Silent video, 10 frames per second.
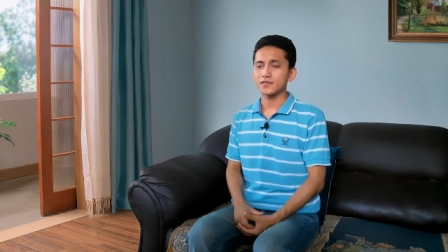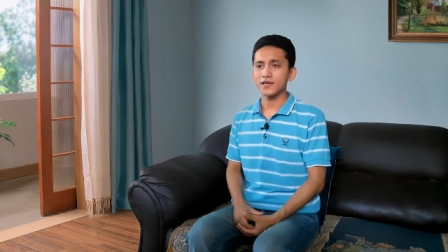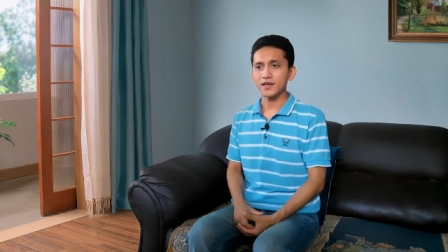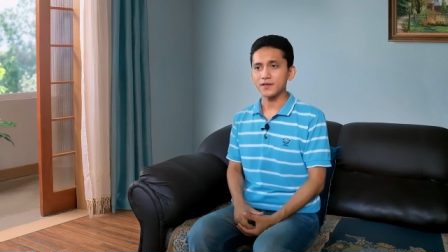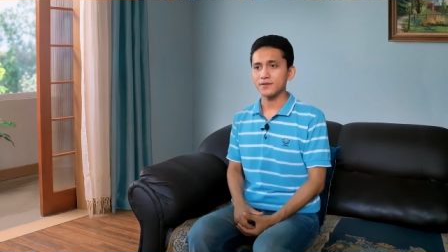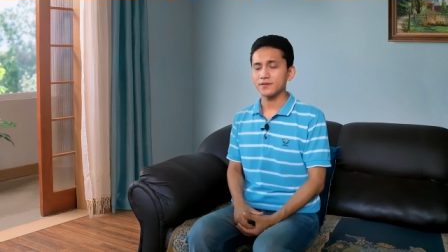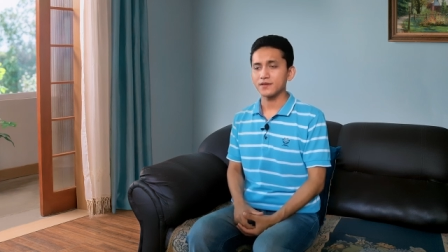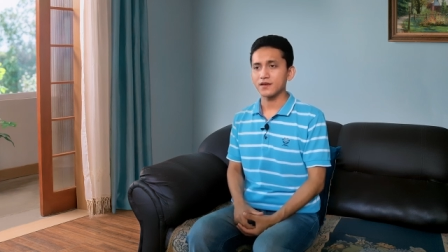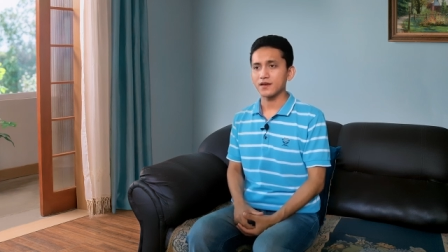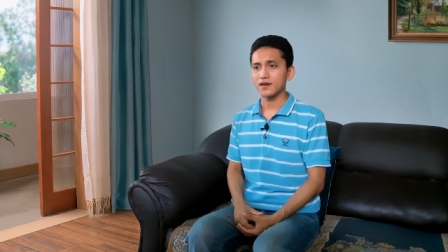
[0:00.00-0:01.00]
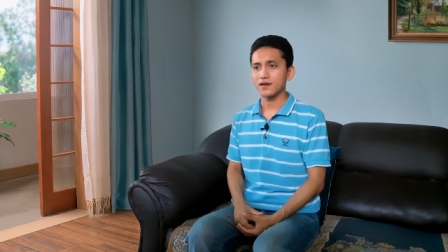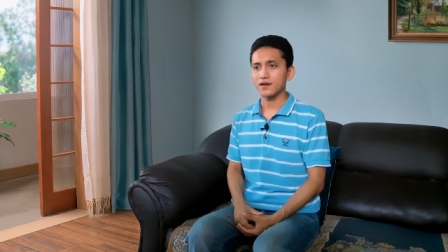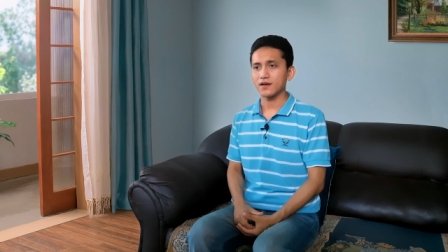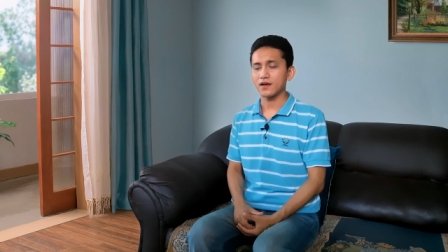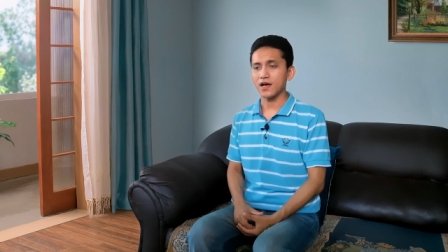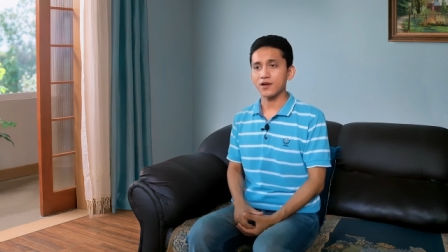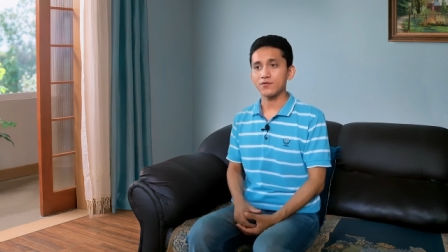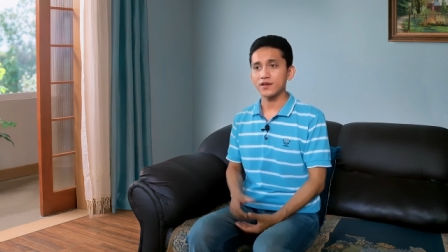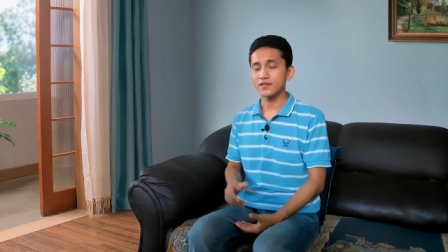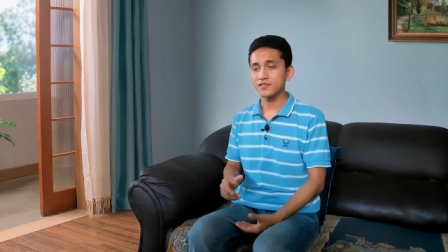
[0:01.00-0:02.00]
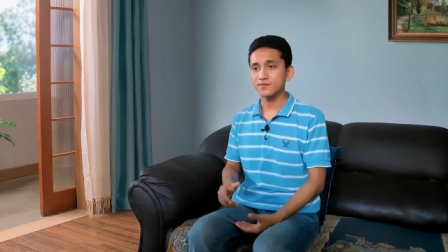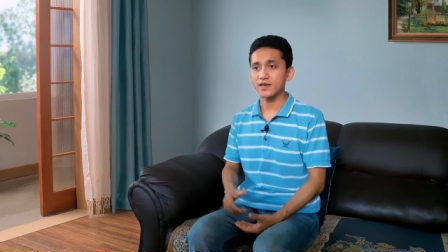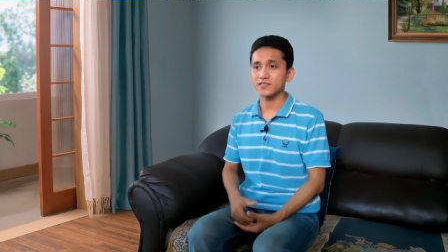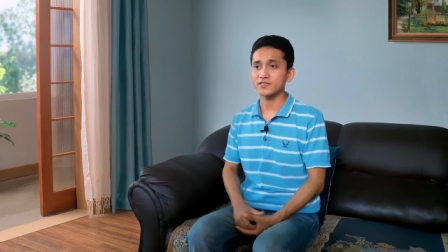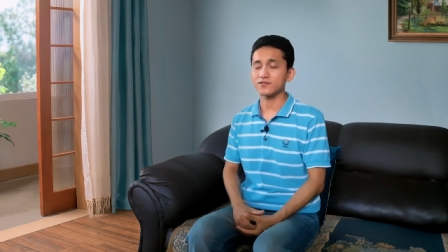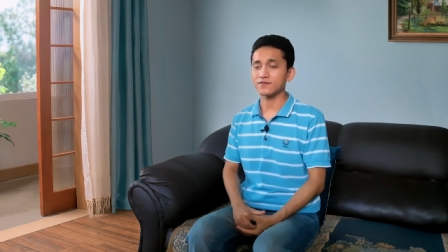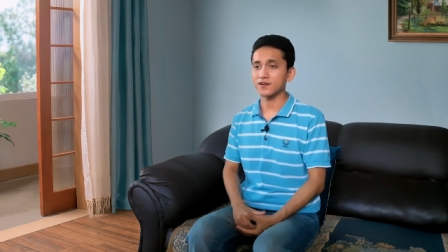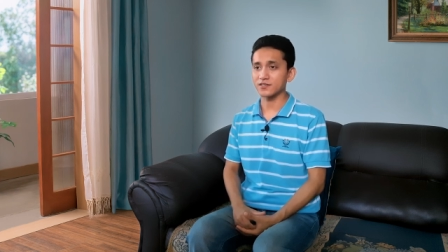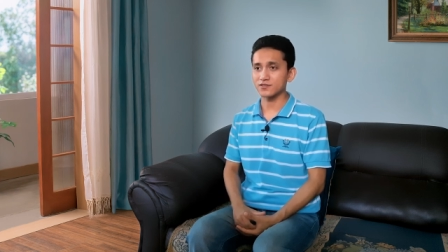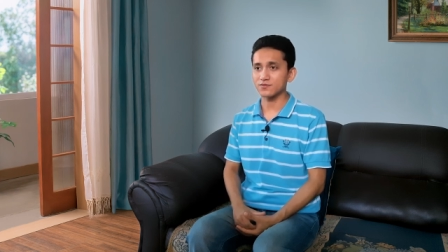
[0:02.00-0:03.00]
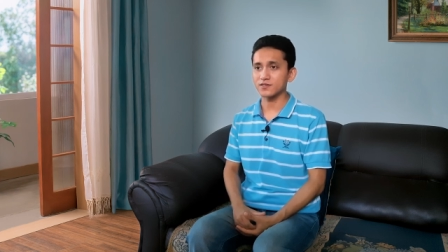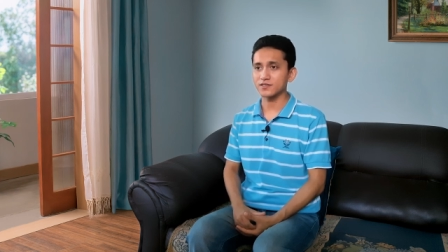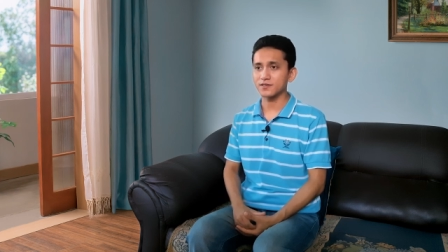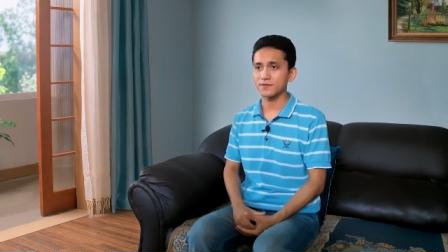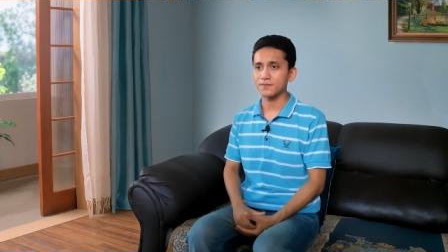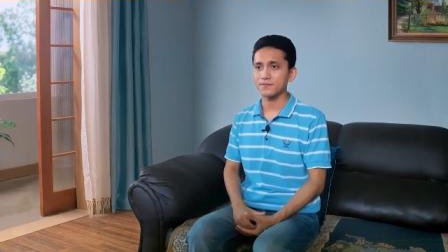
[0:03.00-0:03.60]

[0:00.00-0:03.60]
Then I read this passage of God's Word.